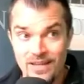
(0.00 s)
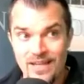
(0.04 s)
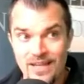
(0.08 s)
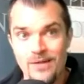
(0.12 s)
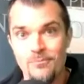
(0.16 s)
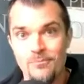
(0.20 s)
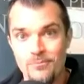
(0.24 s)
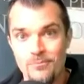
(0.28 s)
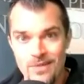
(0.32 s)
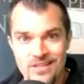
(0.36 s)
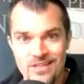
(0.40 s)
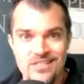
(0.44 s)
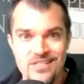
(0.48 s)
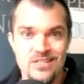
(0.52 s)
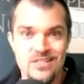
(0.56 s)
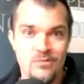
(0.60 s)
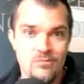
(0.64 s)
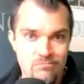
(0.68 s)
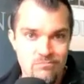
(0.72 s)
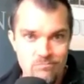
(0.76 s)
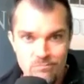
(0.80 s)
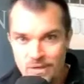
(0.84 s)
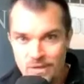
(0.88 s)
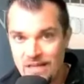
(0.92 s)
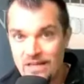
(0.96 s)
They miss
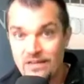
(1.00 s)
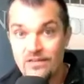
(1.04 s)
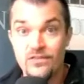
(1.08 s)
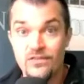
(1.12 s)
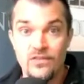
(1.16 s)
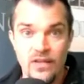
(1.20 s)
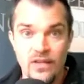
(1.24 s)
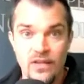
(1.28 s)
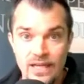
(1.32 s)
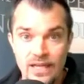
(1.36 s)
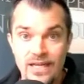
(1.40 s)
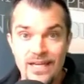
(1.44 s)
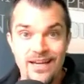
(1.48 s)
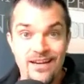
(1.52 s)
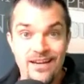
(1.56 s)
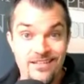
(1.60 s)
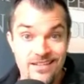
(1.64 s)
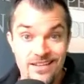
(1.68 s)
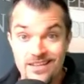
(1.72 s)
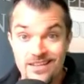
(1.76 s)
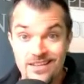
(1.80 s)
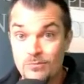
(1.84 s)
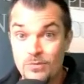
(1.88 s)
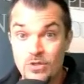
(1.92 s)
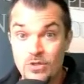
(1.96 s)
beats
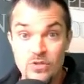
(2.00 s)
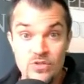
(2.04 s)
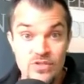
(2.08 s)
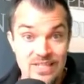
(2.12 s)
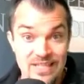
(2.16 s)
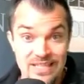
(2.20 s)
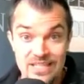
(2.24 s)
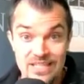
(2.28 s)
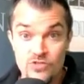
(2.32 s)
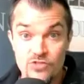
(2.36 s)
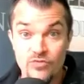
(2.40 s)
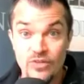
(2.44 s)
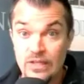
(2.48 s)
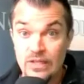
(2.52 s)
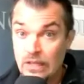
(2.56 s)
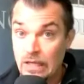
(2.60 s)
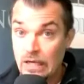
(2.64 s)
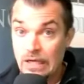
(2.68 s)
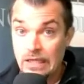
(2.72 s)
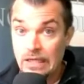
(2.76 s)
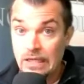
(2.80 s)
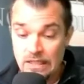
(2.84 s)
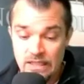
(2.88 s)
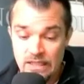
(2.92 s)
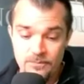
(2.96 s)
and then the music gets real
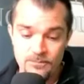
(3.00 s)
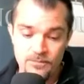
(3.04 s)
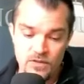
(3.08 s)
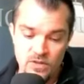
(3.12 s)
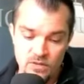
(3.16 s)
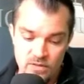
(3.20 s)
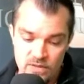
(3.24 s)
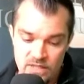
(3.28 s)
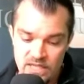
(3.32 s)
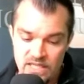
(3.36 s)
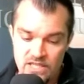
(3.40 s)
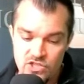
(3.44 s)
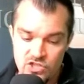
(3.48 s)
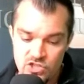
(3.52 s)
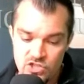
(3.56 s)
ugly. Okay.